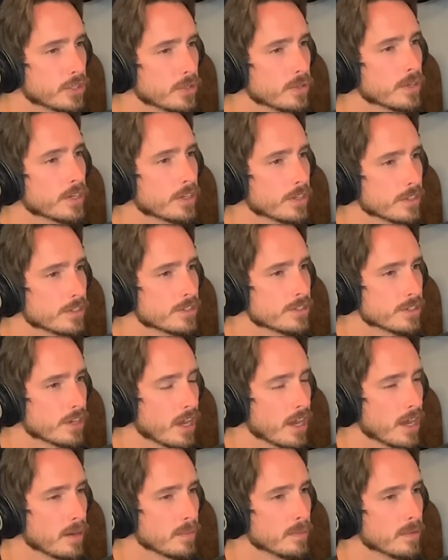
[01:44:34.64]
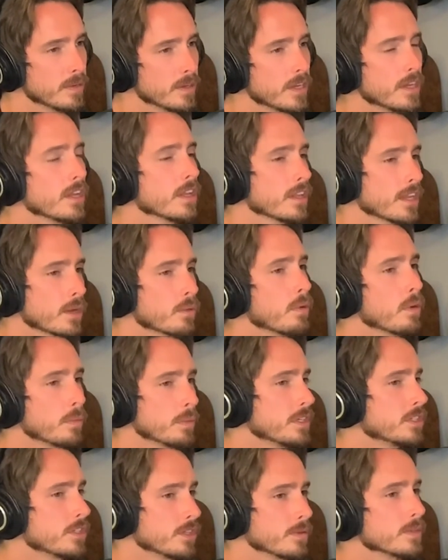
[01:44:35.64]
a good job, like what we
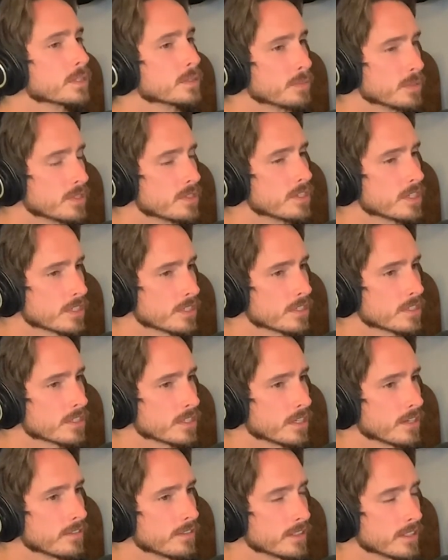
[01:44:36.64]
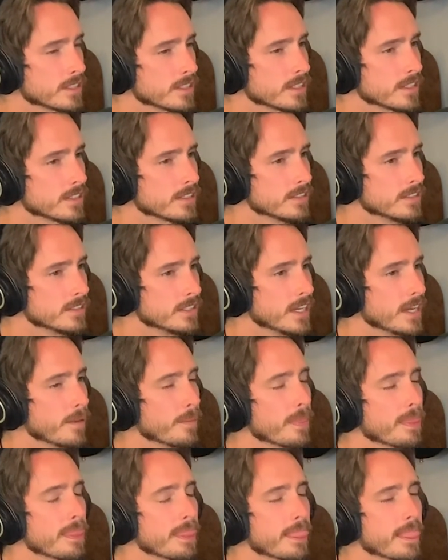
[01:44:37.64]
do as musicians and everything. Yeah.
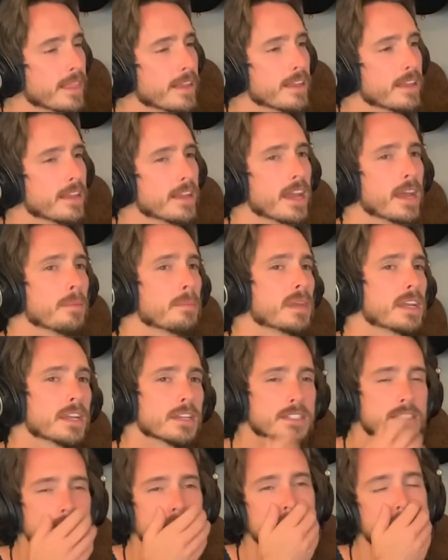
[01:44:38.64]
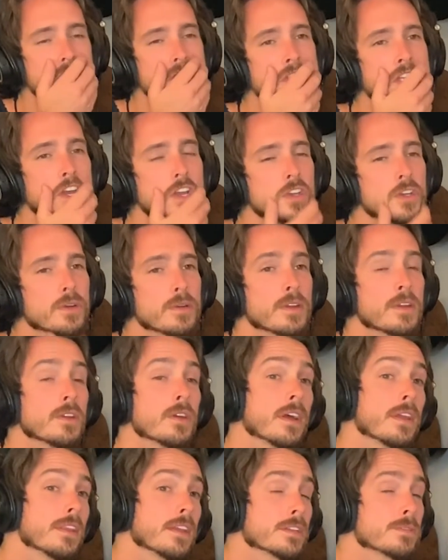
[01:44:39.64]
And because
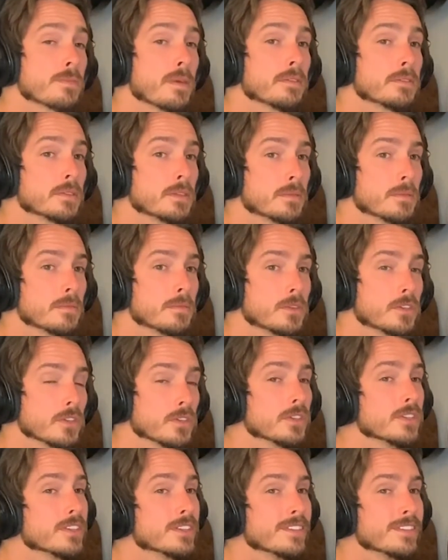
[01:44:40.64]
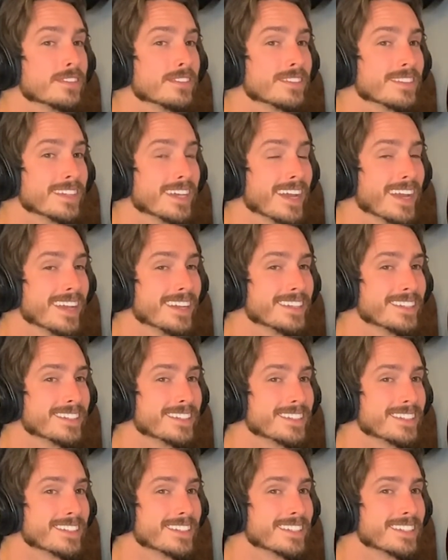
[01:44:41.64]
and that's probably good that
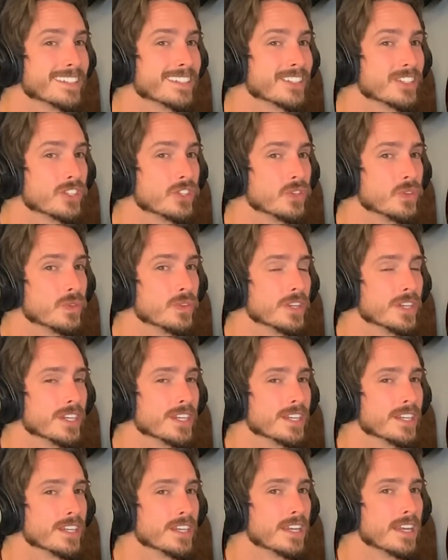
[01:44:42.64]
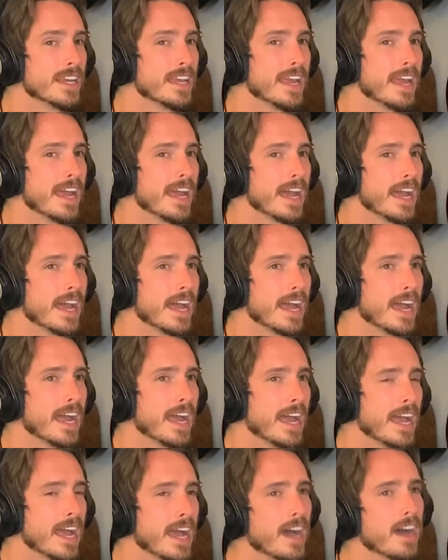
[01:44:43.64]
you didn't
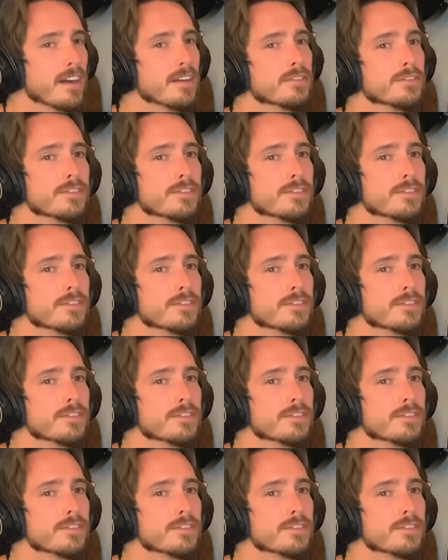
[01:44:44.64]
have